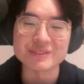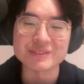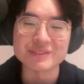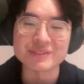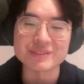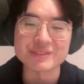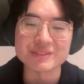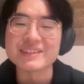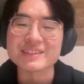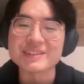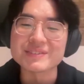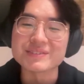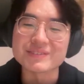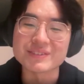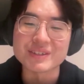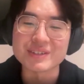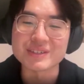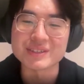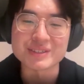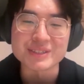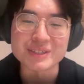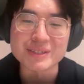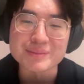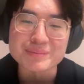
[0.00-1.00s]
And then you've got
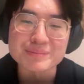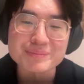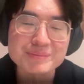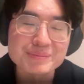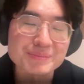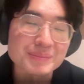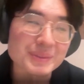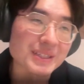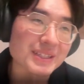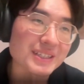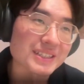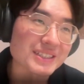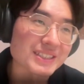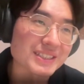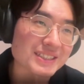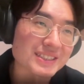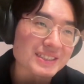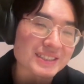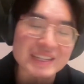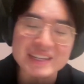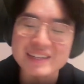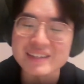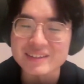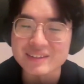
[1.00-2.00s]
a job. But it's
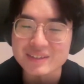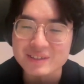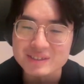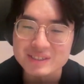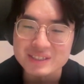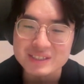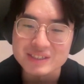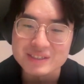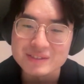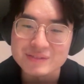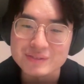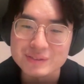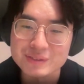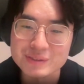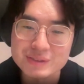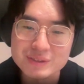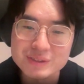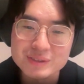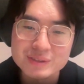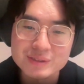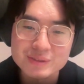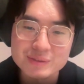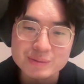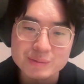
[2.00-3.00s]
just getting those
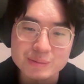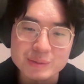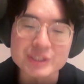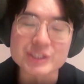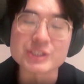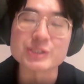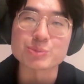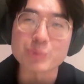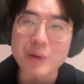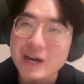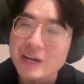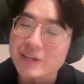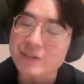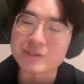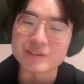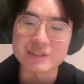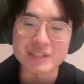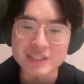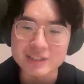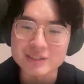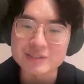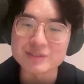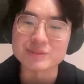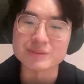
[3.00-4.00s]
interviews, which is why you
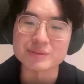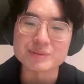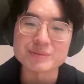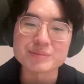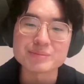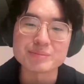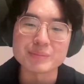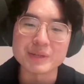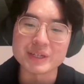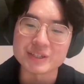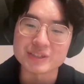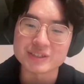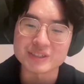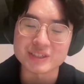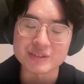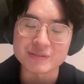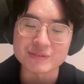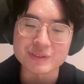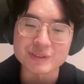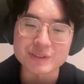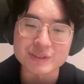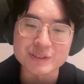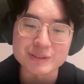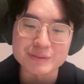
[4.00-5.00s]
need to make
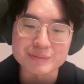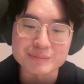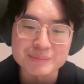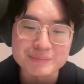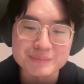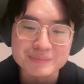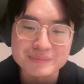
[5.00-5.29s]
yourself look good.